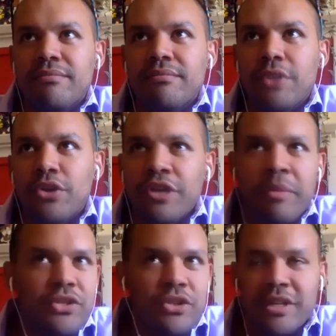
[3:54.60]
early in my
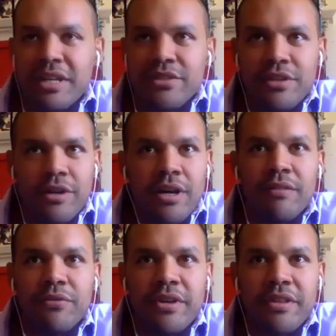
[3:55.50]
journey, that started
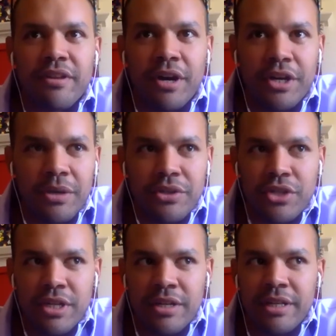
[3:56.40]
off with audio
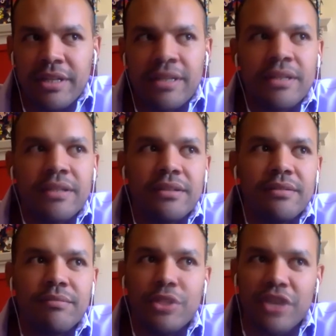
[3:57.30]
engineering,
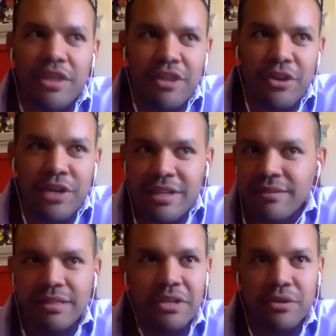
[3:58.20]
music theory,
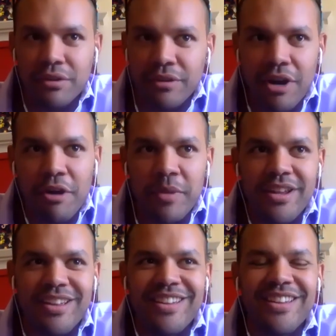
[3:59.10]
literal harmony,